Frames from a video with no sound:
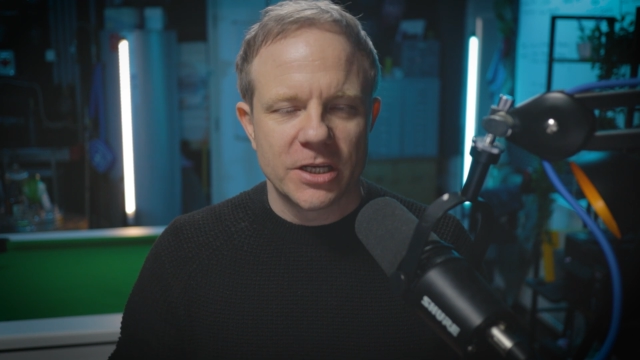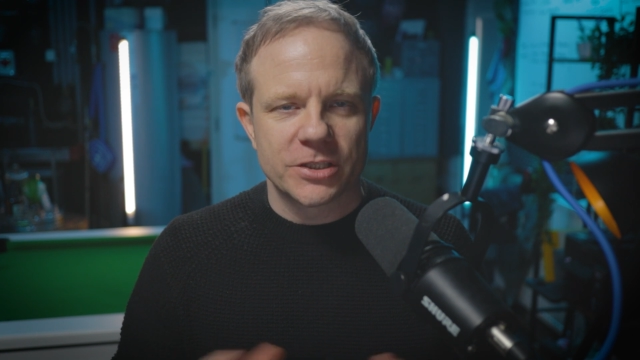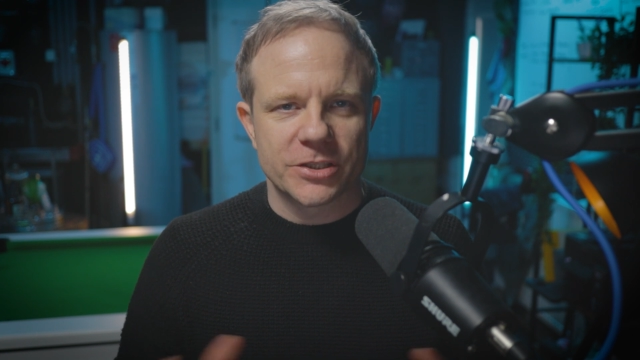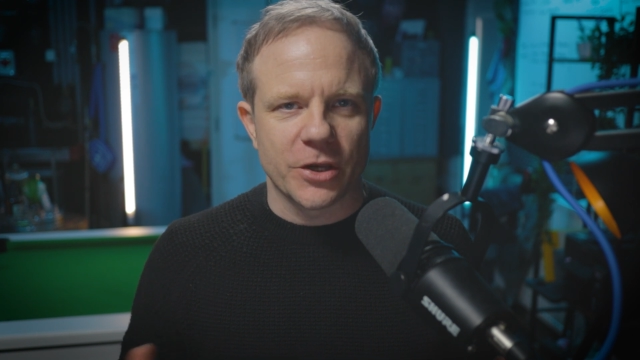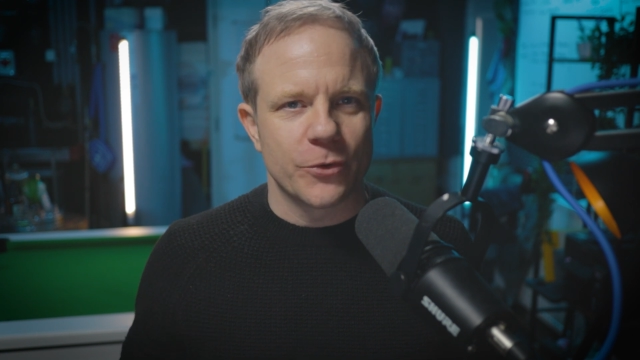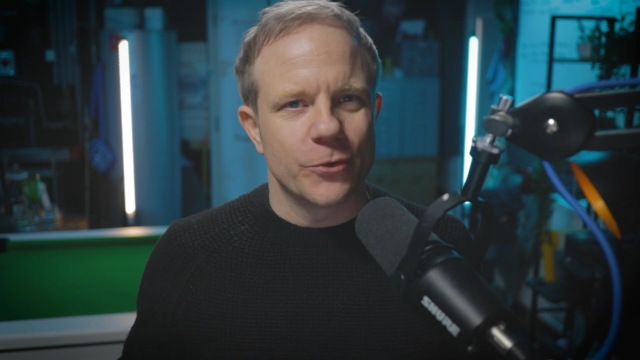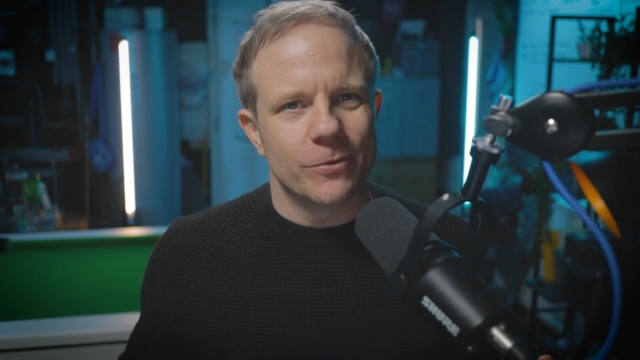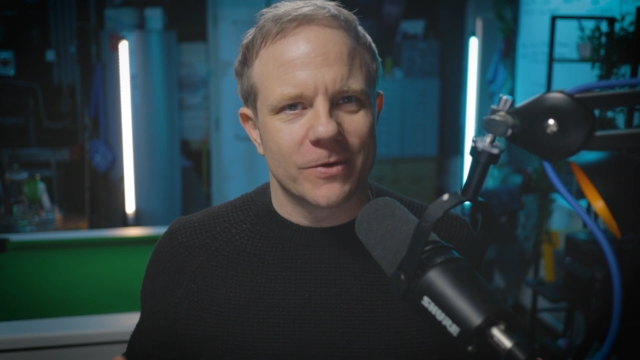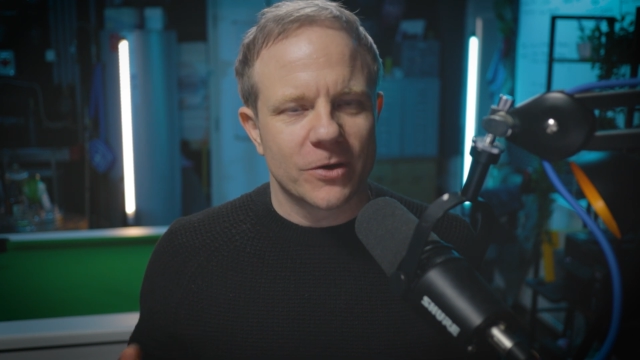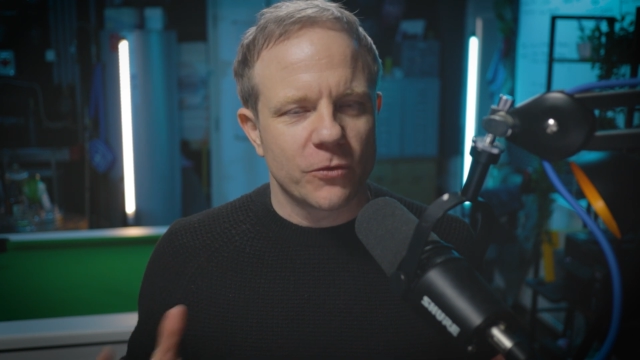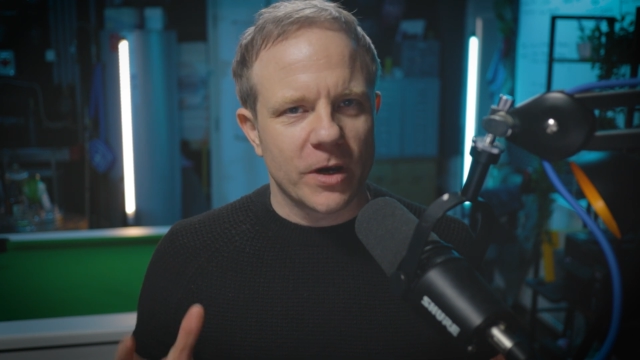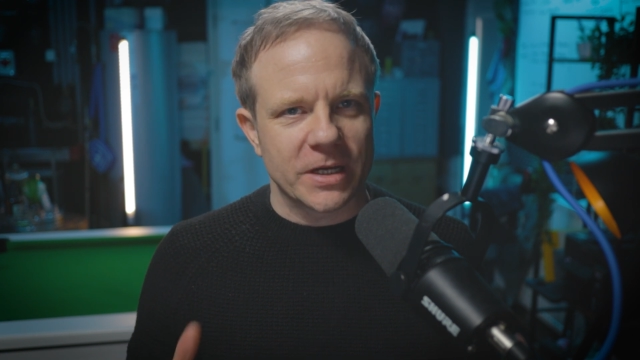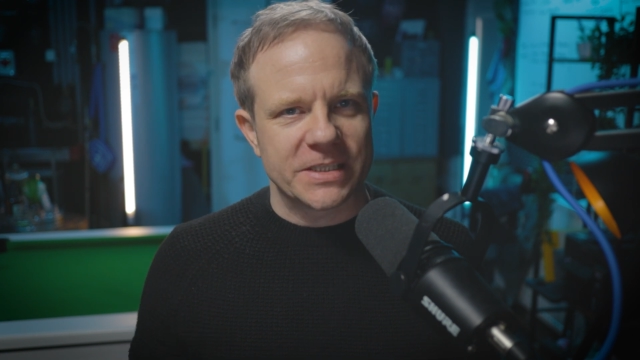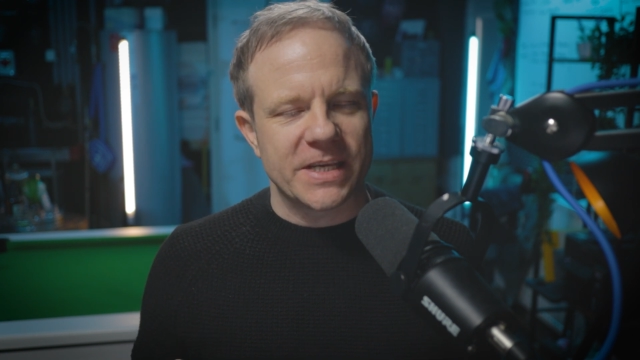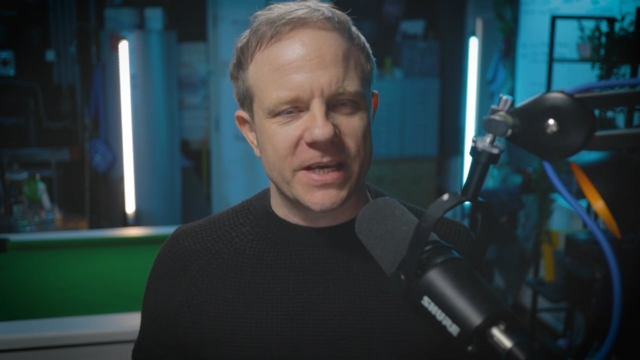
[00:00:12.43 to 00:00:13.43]
So
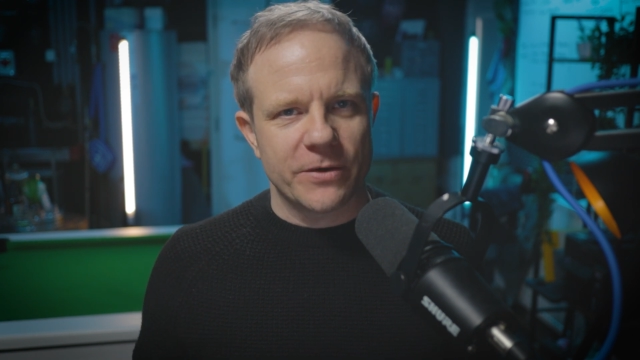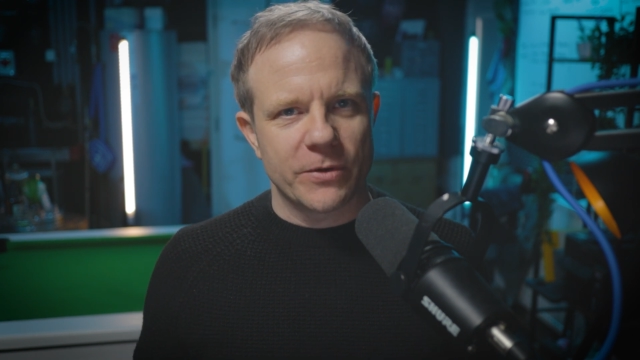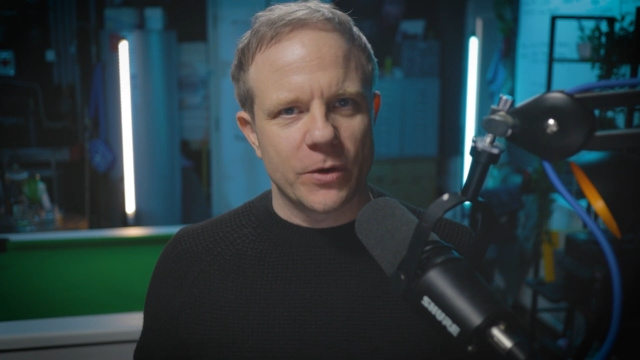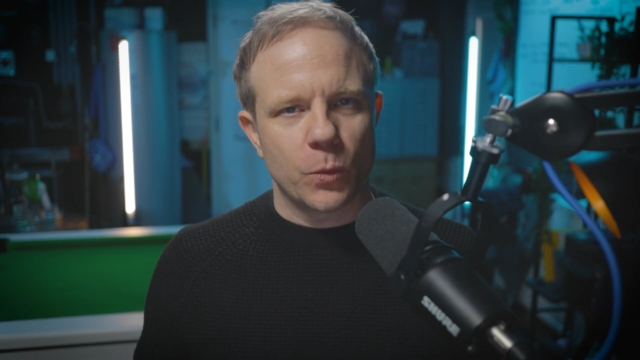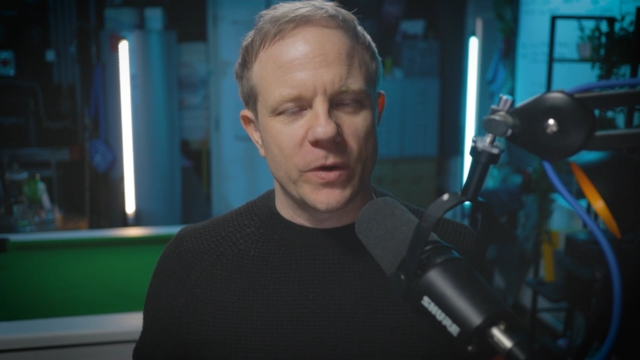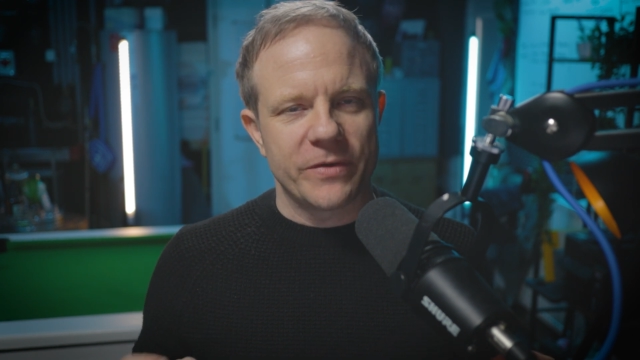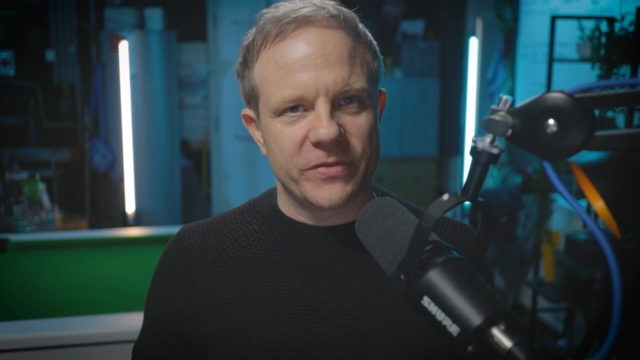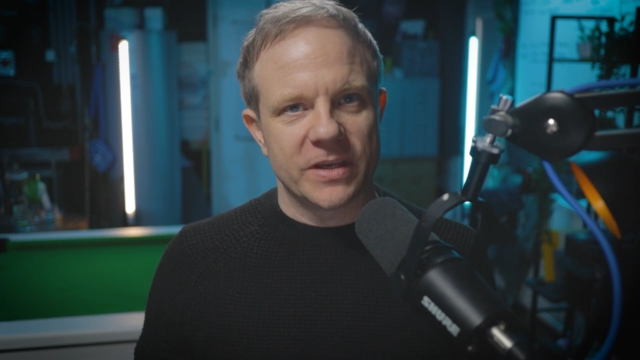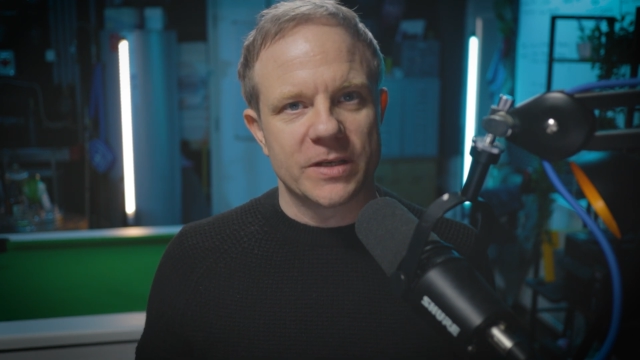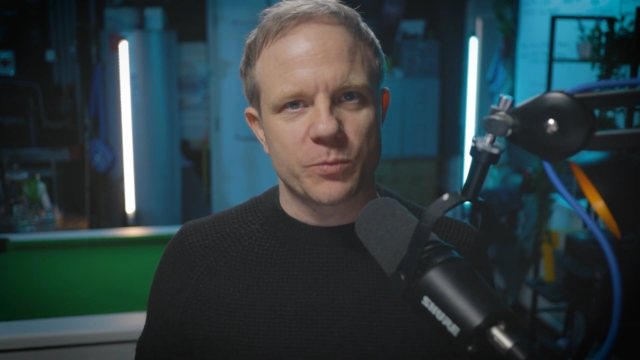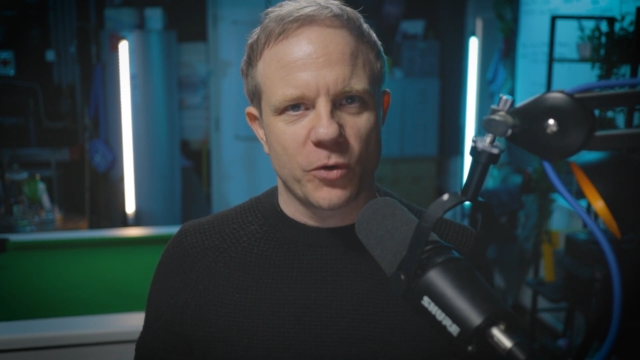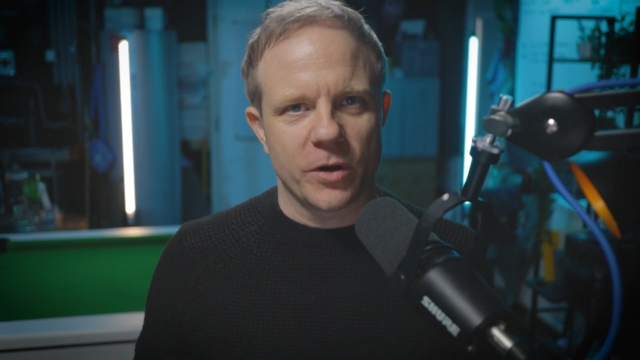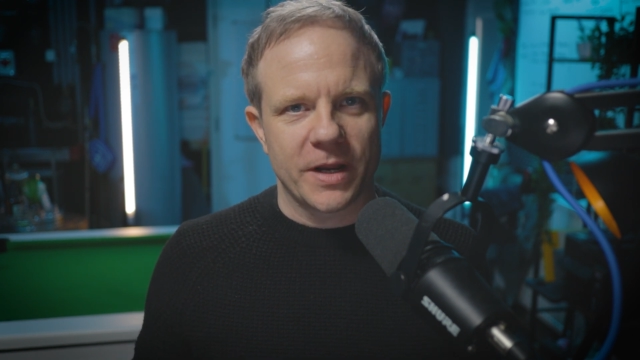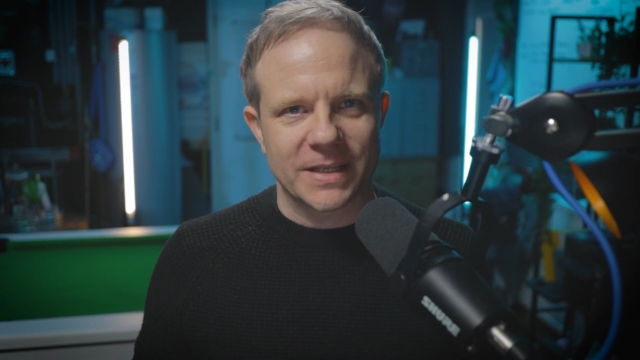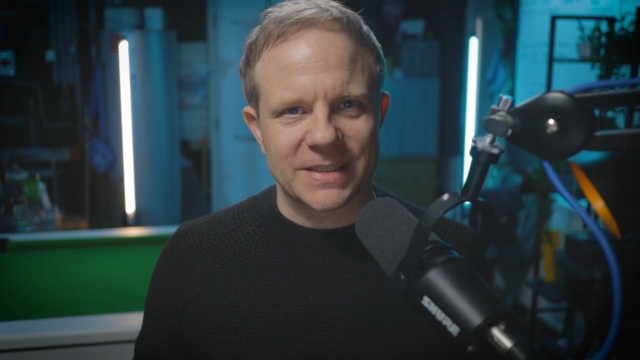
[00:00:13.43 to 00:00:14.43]
criteria with this
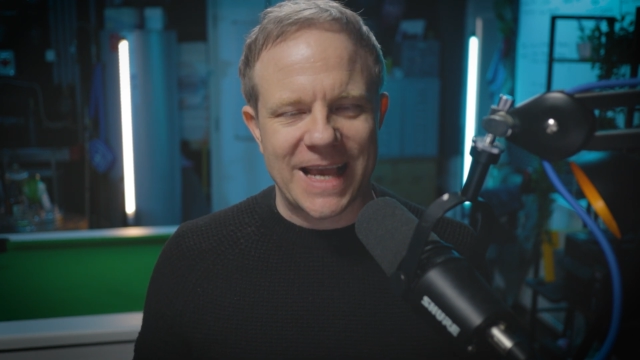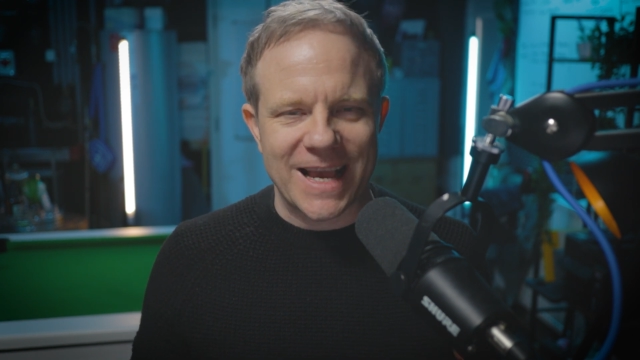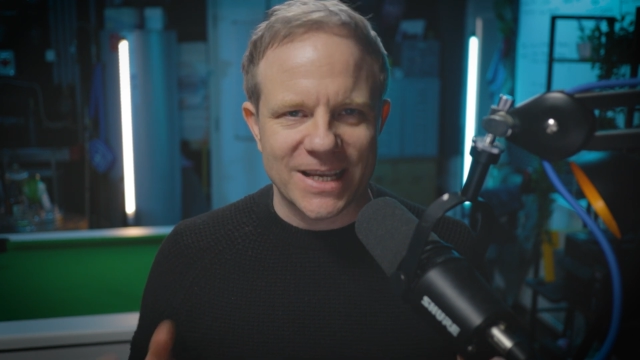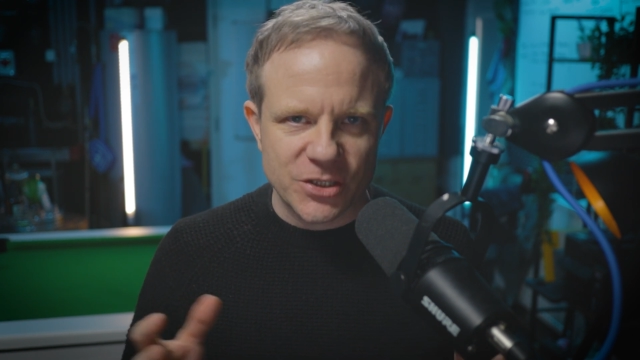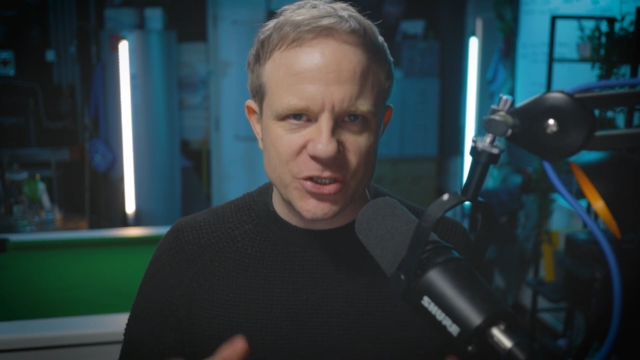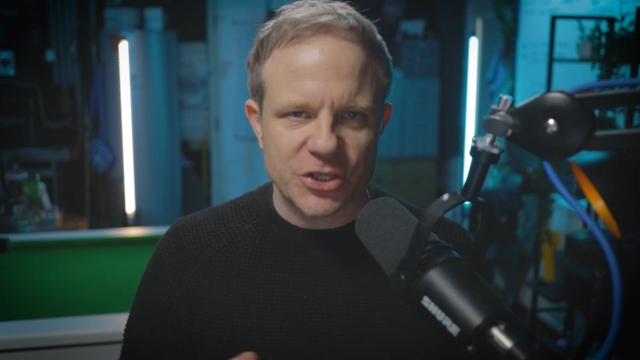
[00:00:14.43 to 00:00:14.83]
product has